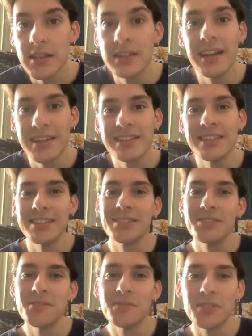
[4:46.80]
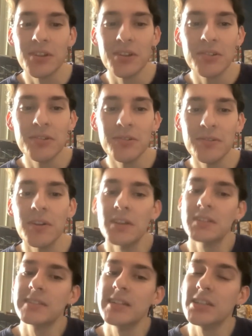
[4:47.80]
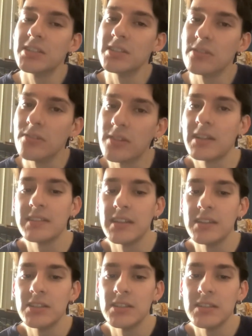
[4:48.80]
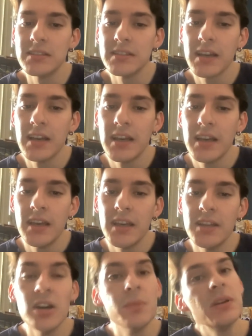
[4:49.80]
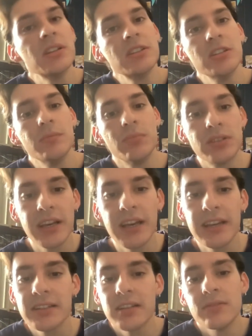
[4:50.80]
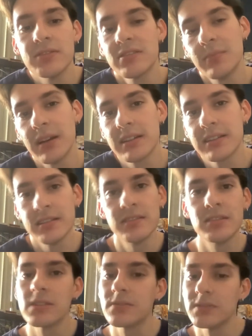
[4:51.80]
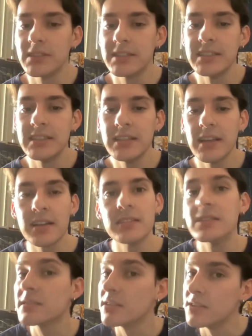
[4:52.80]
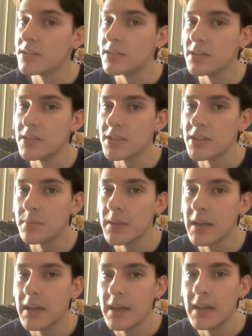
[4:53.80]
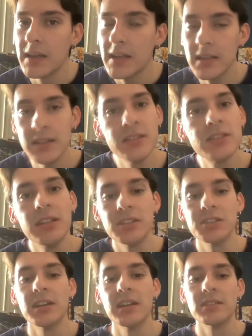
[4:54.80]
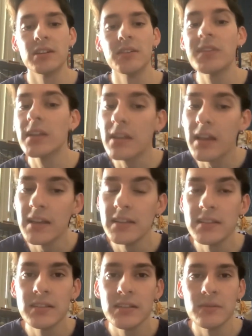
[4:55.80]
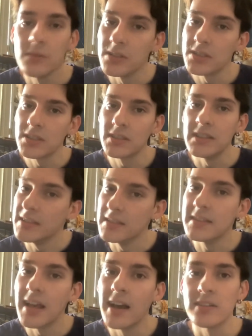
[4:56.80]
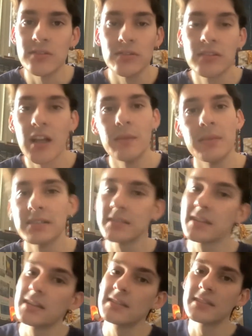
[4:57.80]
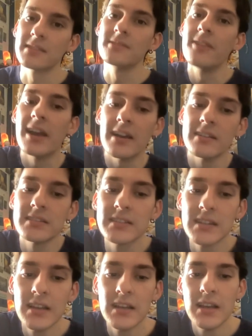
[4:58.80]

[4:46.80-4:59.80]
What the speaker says: connections with local First Nations organizations in helping to protect and respect the sovereignty and custodianship each nation has over the lands on which these outdoor climbing sites are found.